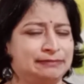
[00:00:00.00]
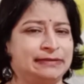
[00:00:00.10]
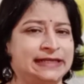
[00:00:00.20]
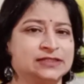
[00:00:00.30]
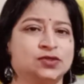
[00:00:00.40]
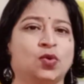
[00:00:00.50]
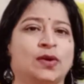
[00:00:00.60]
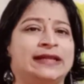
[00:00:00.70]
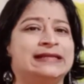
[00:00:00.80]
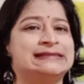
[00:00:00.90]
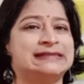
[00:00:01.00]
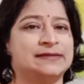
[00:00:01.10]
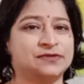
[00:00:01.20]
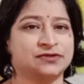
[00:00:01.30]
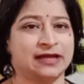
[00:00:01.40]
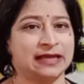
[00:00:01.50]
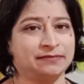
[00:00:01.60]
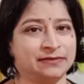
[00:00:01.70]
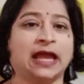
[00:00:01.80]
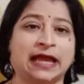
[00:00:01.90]
please go ahead and subscribe
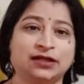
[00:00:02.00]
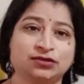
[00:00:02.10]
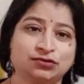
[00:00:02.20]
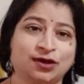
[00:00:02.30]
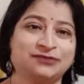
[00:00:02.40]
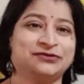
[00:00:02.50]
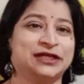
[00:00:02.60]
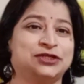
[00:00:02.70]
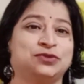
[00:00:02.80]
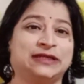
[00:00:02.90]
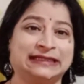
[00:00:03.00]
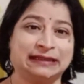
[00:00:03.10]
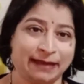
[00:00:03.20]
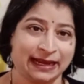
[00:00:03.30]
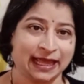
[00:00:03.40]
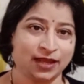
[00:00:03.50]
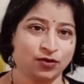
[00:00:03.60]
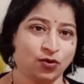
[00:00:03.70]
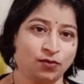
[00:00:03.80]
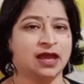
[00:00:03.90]
and do not forget to click the bell
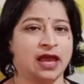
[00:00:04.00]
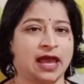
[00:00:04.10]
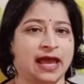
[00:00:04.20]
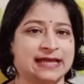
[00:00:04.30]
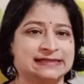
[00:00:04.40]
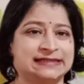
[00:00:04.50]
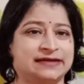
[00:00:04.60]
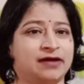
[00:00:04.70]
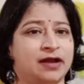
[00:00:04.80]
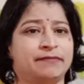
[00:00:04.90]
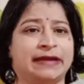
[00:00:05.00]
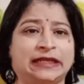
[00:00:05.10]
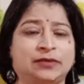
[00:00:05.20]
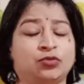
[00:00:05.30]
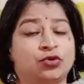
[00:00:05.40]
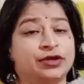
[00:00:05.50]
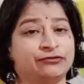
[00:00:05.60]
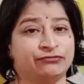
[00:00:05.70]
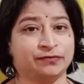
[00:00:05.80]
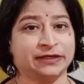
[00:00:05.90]
icon as there are many more
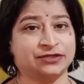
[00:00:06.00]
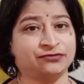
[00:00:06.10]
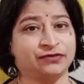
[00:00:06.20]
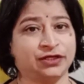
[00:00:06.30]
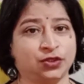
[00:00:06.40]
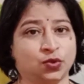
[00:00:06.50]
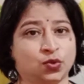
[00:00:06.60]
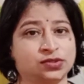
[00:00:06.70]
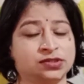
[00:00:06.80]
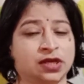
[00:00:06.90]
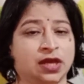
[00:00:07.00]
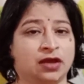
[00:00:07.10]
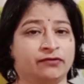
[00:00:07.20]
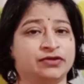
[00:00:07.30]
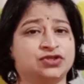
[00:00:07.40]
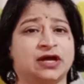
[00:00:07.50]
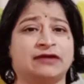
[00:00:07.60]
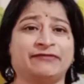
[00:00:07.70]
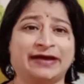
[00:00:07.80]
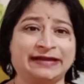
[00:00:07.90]
informative videos which are
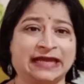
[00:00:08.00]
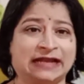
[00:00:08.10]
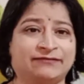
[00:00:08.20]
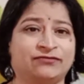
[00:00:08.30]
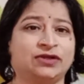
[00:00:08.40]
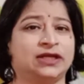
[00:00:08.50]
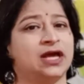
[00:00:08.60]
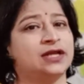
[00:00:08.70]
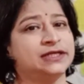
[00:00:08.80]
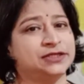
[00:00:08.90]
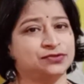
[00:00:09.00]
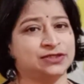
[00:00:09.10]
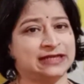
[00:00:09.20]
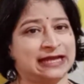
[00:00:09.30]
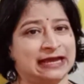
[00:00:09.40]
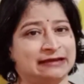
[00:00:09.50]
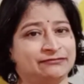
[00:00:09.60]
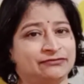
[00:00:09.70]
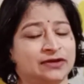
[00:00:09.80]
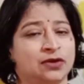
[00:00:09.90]
very helpful in our day-to-day life
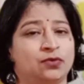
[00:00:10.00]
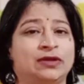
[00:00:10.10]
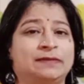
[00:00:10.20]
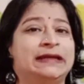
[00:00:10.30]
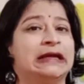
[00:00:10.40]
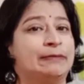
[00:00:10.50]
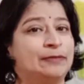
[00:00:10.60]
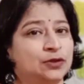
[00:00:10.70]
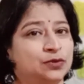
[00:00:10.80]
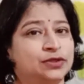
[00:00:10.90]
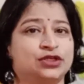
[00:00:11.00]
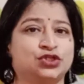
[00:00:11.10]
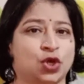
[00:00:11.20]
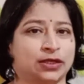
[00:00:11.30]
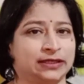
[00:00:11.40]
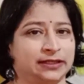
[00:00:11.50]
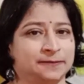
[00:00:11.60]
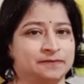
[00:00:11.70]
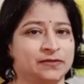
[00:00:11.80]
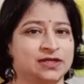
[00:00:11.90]
will be uploaded shortly.
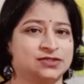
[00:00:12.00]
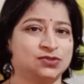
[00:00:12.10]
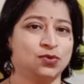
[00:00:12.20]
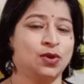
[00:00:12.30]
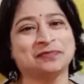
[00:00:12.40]
So